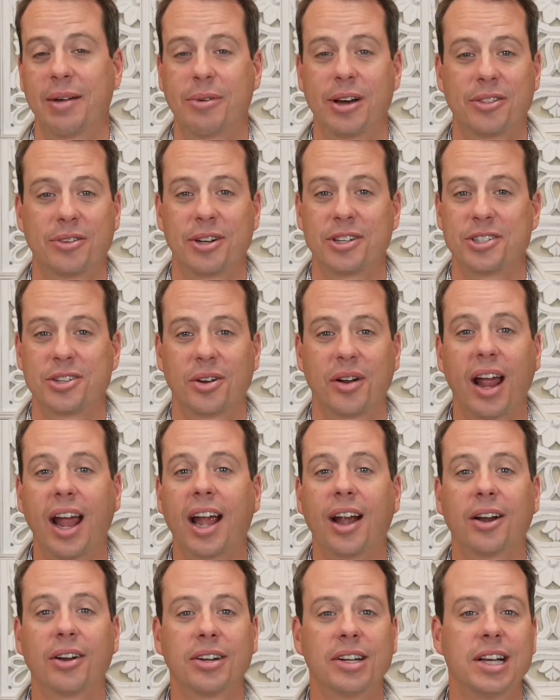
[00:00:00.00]
Whether it's your
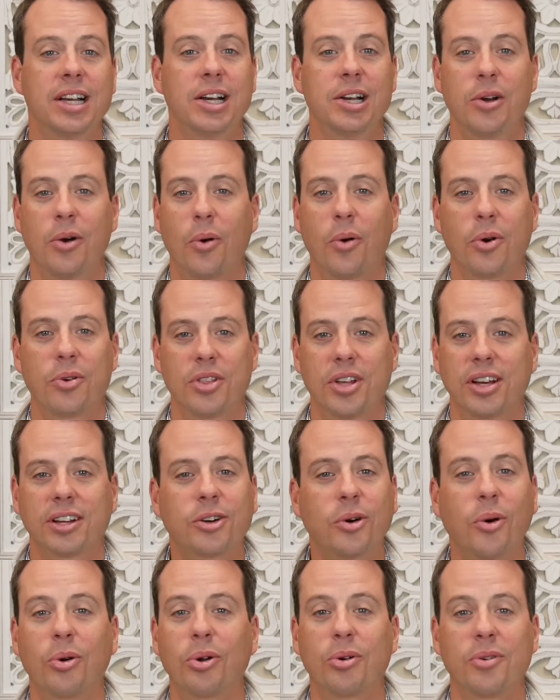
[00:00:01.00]
hair or the
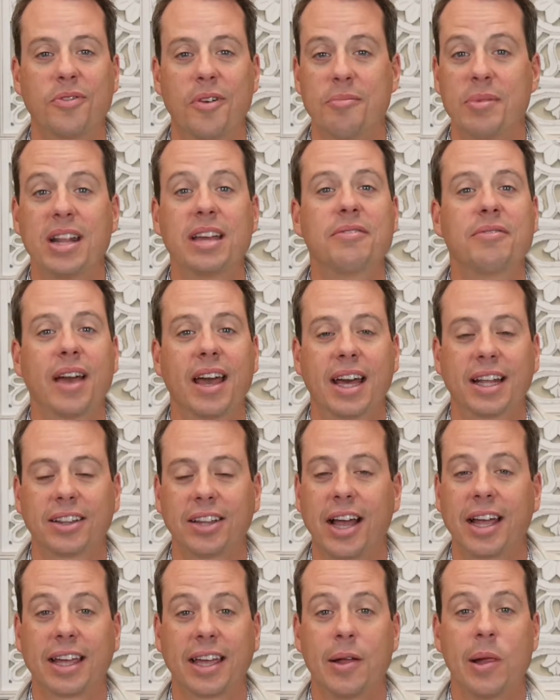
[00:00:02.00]
corner of a minivan.
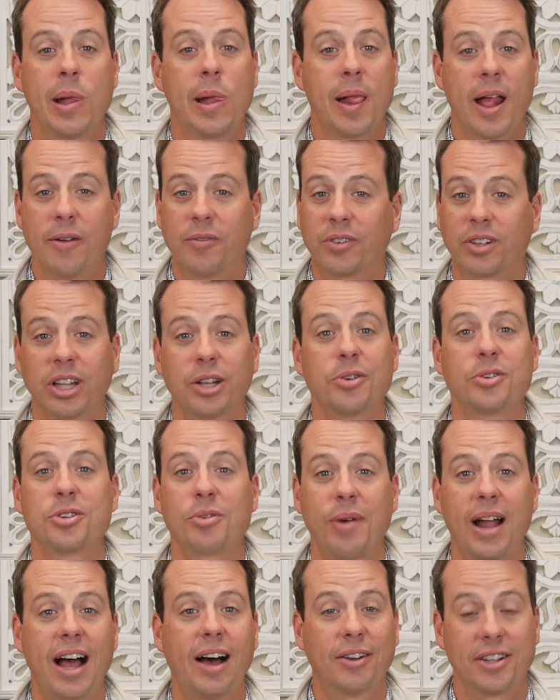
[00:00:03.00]
Like, if glitter's
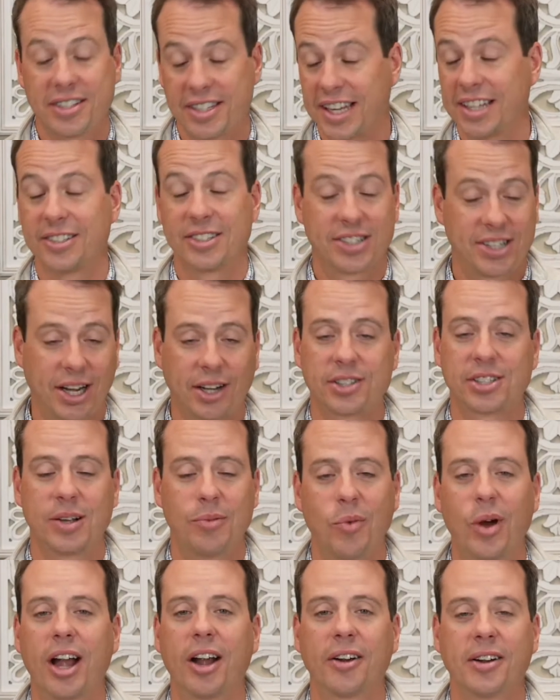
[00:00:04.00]
around, it's getting stuck
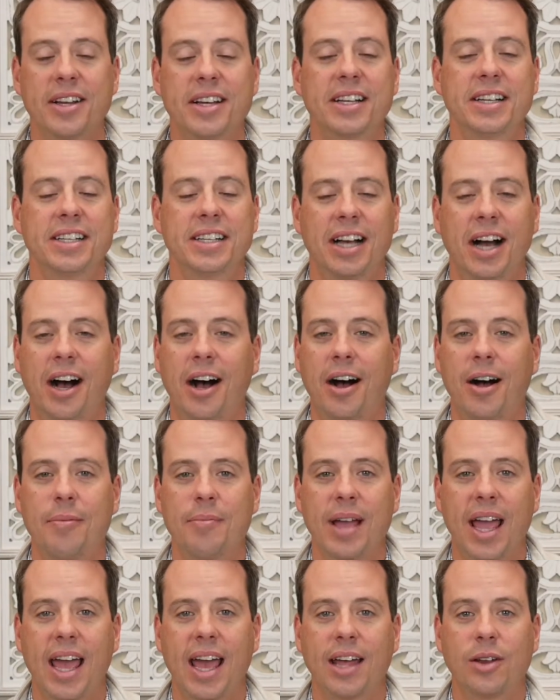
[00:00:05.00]
somewhere.
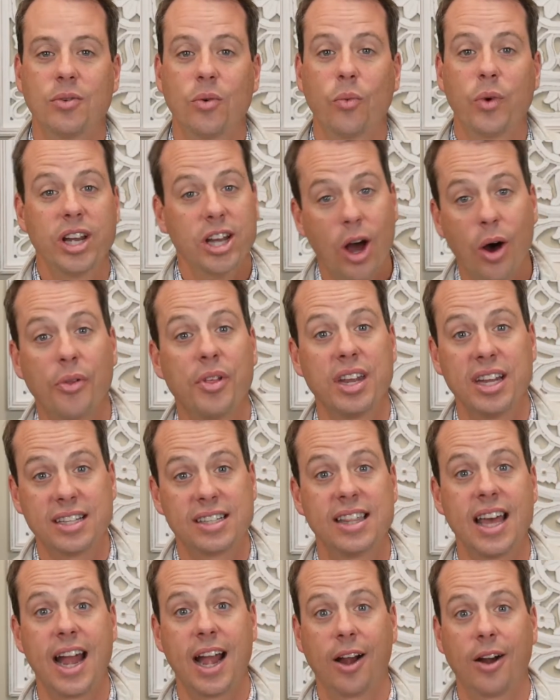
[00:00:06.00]
And we know that it's
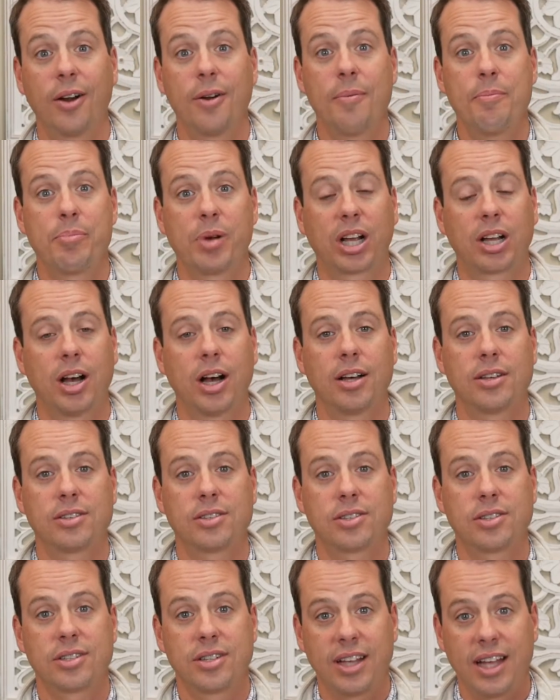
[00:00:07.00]
there
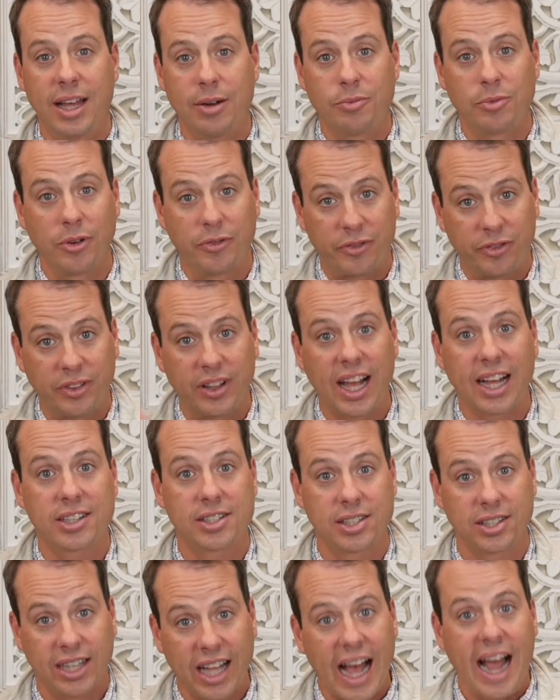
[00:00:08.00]
because it
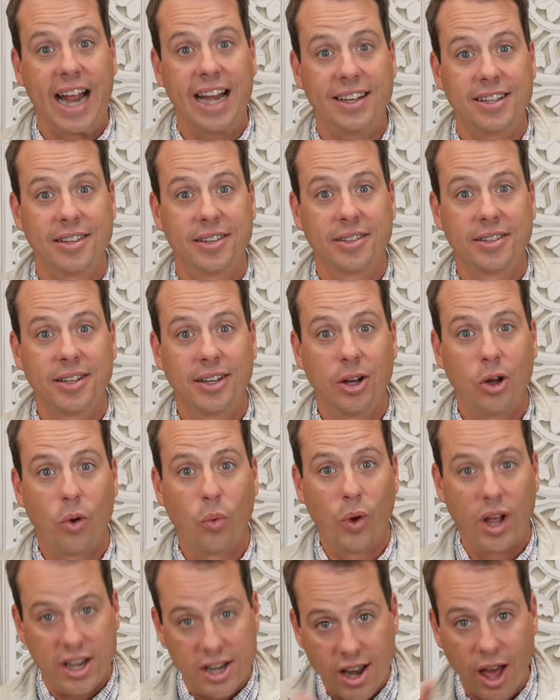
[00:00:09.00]
reflects light
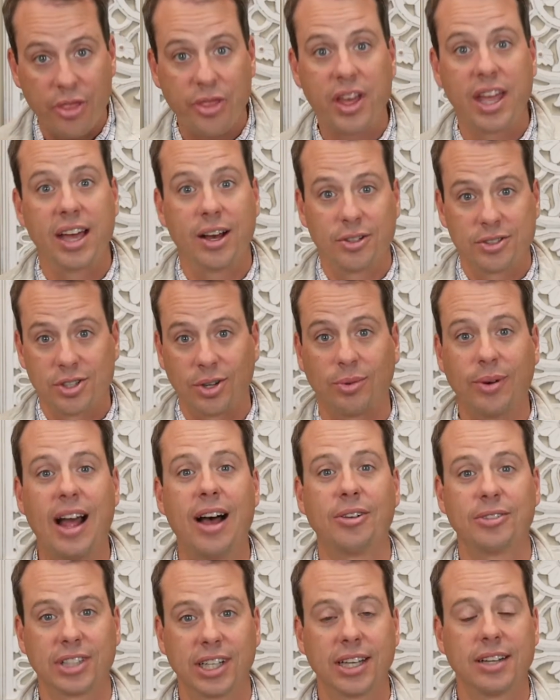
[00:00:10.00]
when nothing else
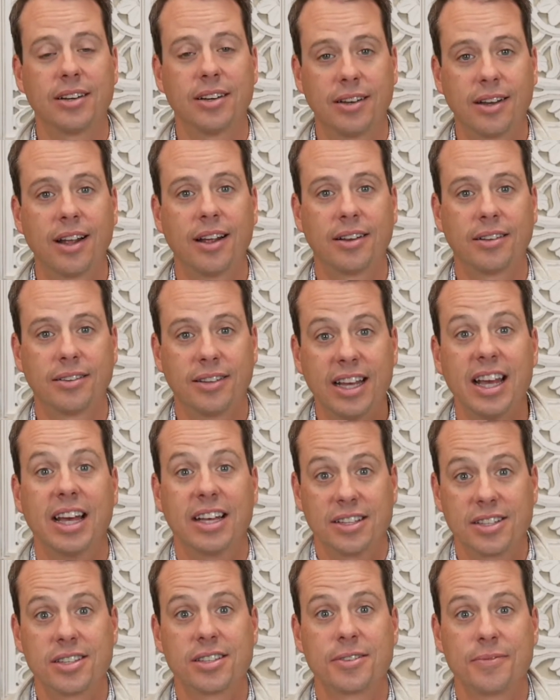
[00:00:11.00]
around it
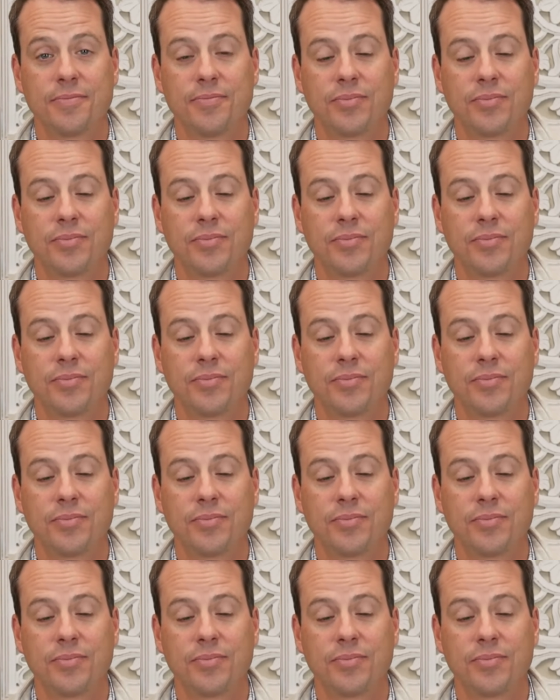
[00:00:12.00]
is.